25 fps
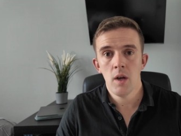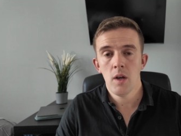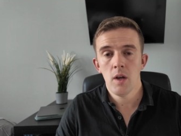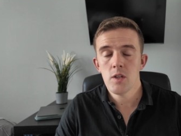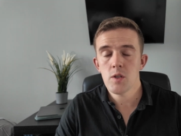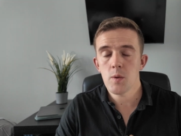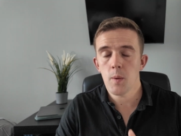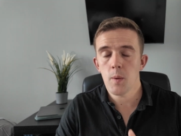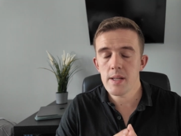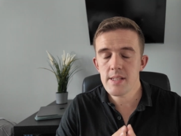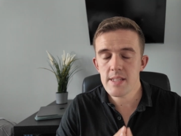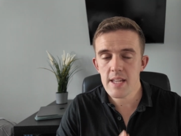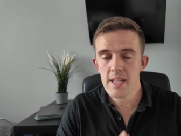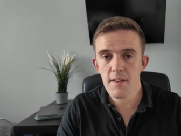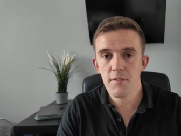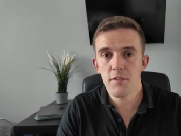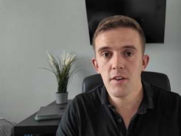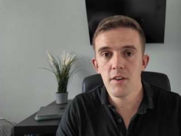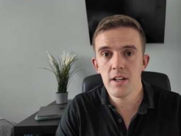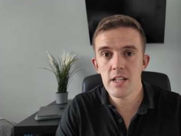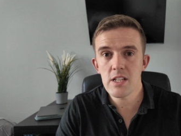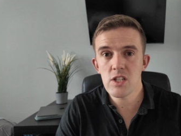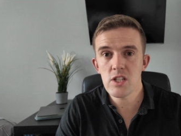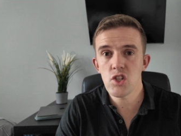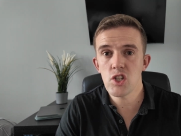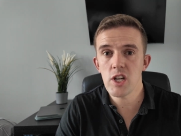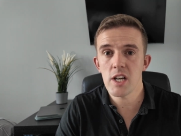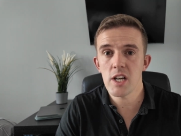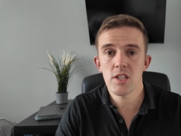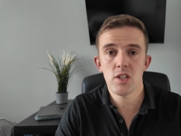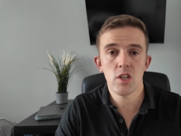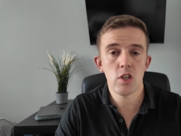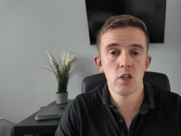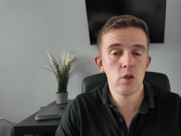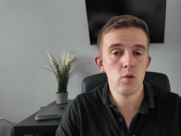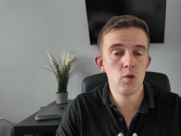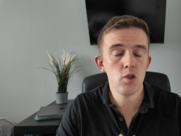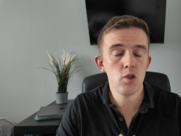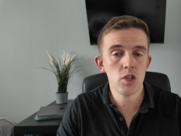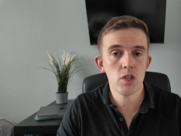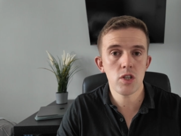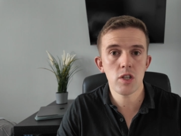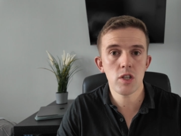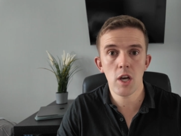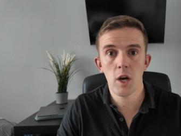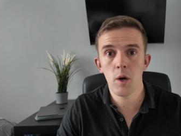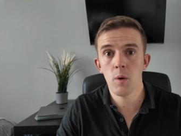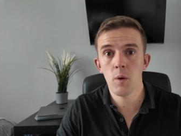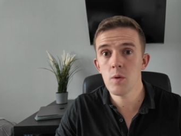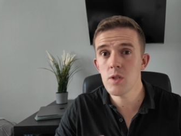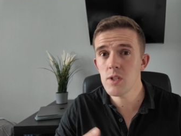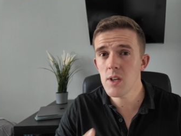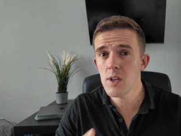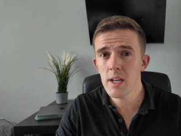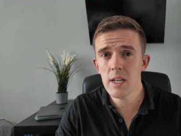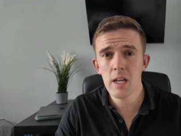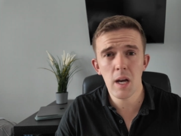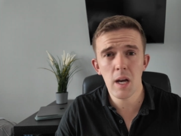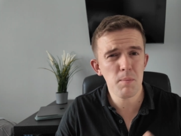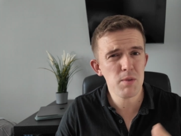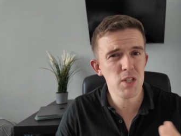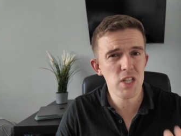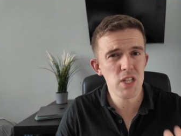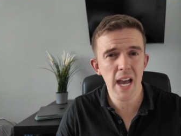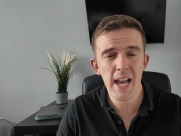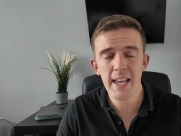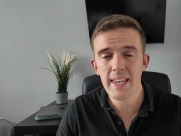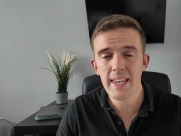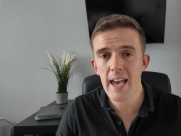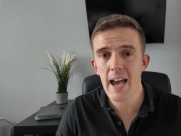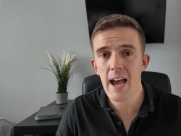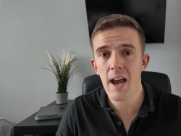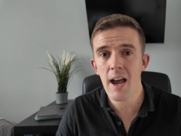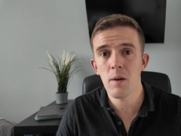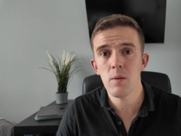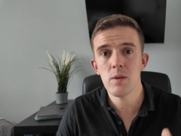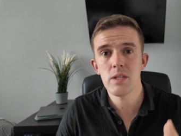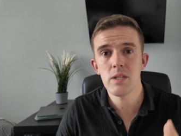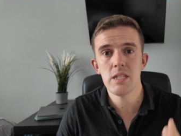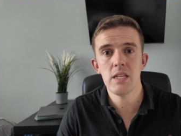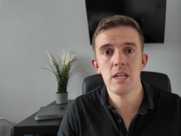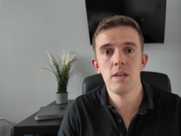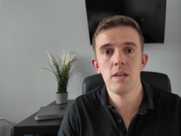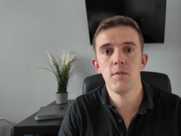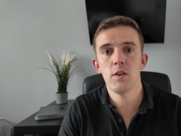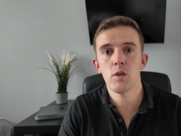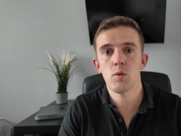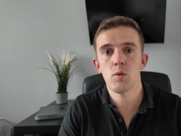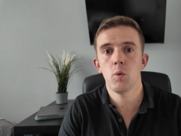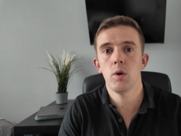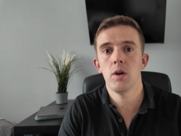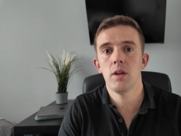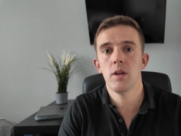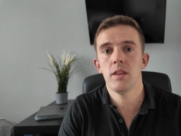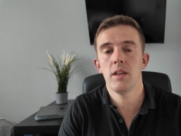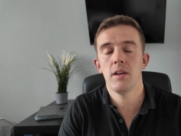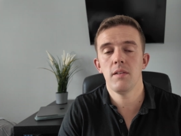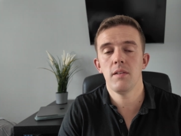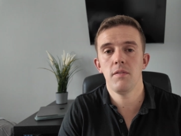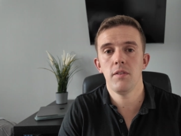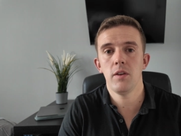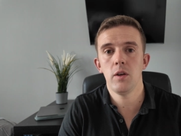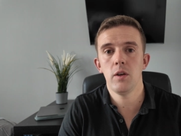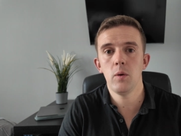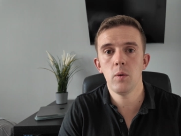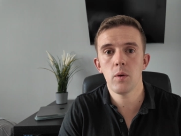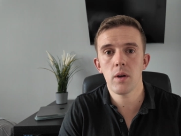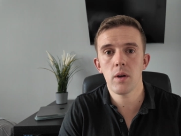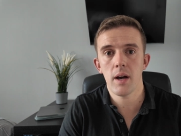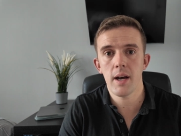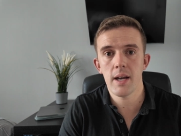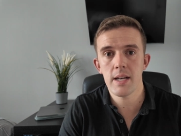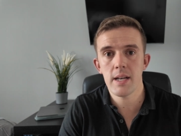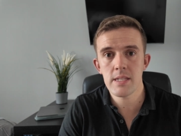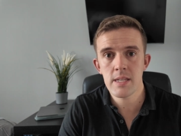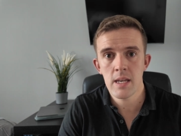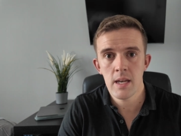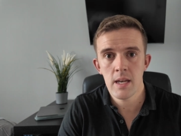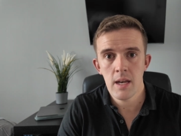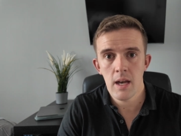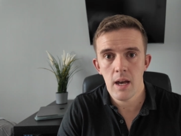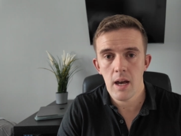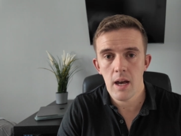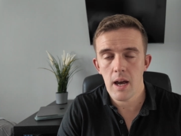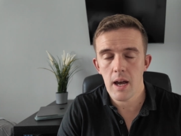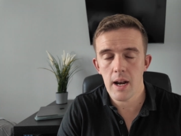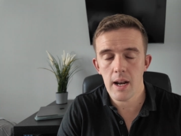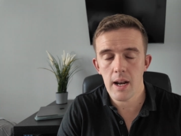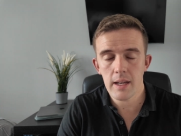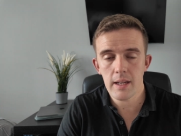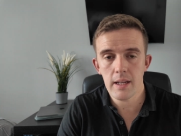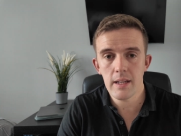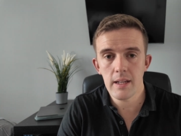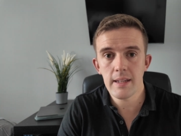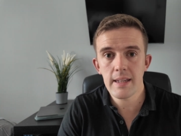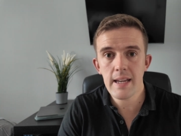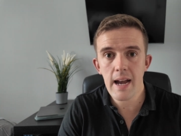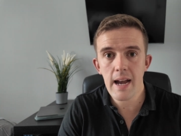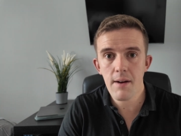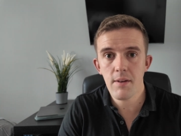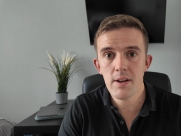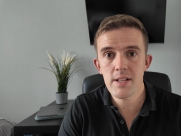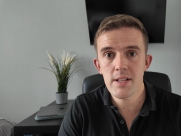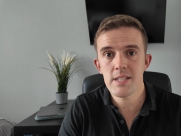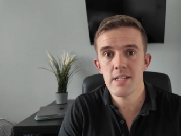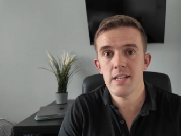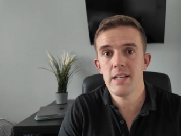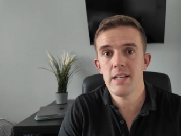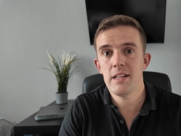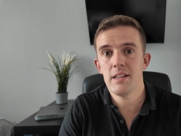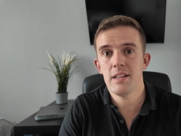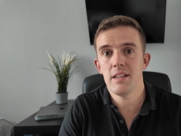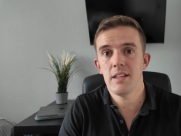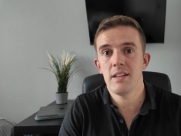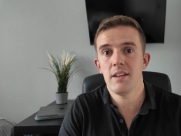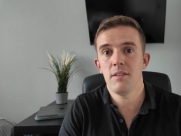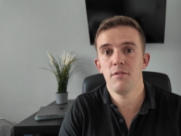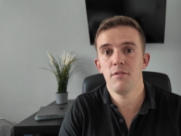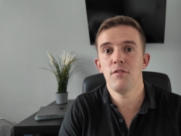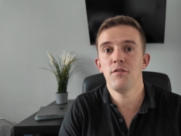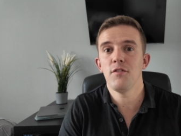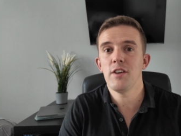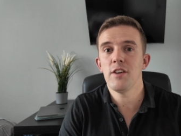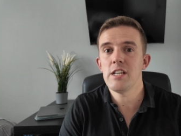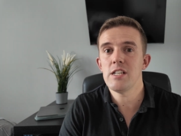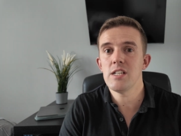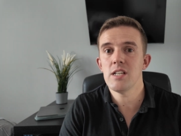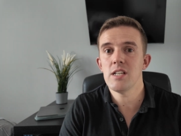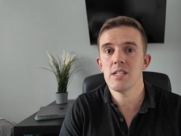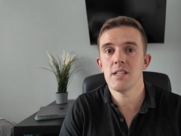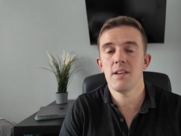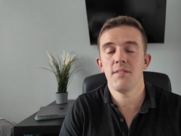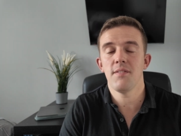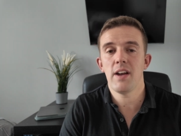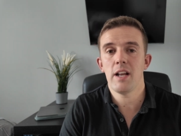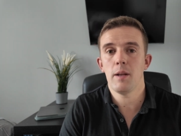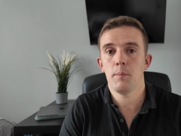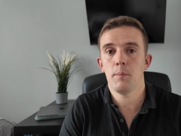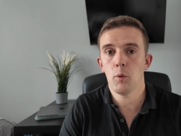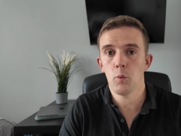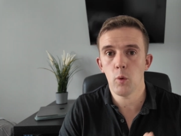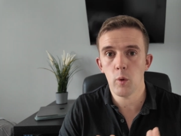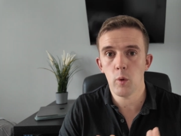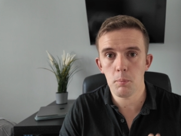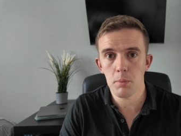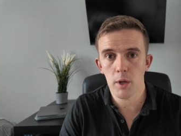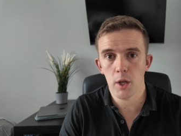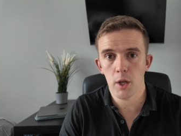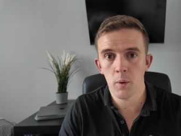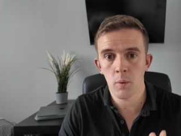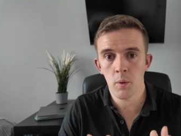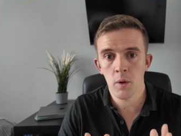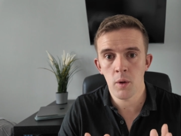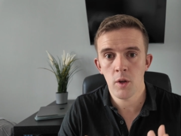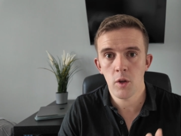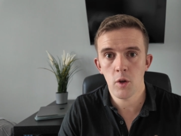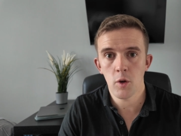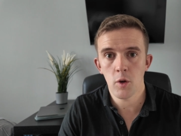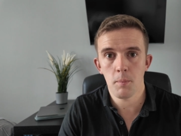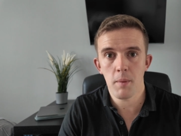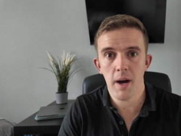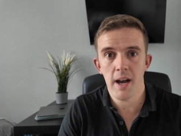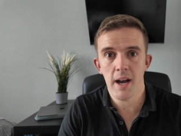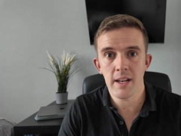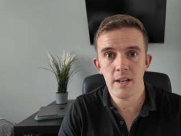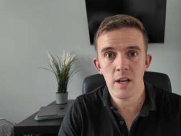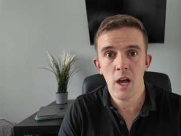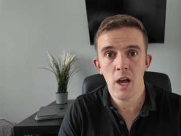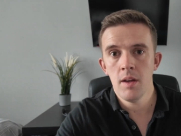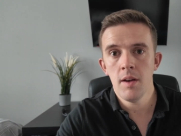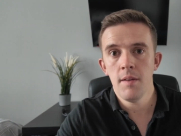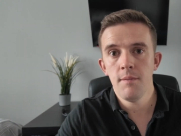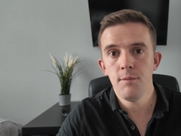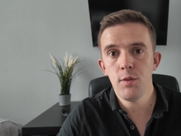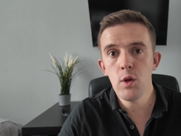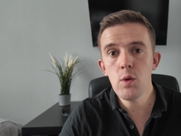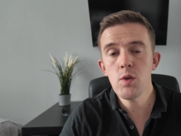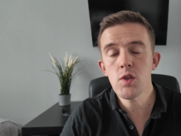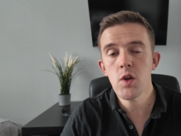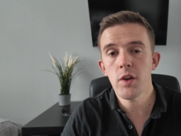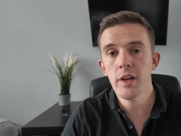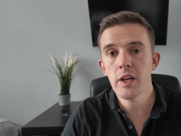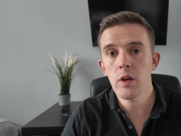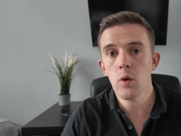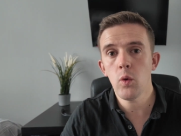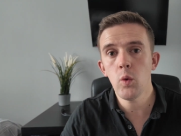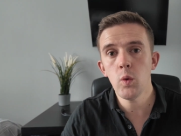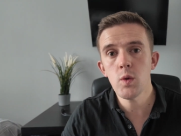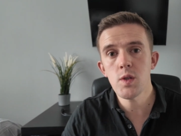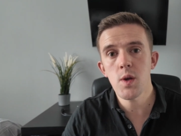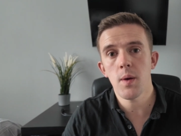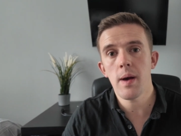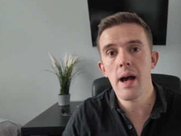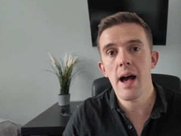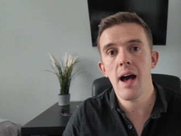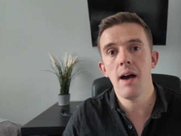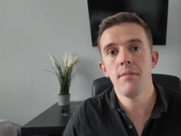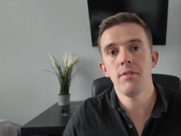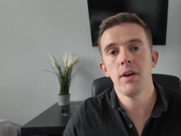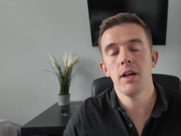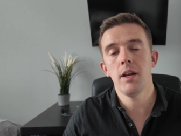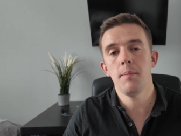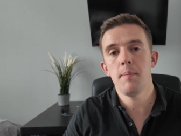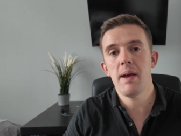So I definitely suggest that you just go sign up, check it out, see if it's worth it for you guys and I can guarantee that the different features available will blow your mind. ViewSonic also have an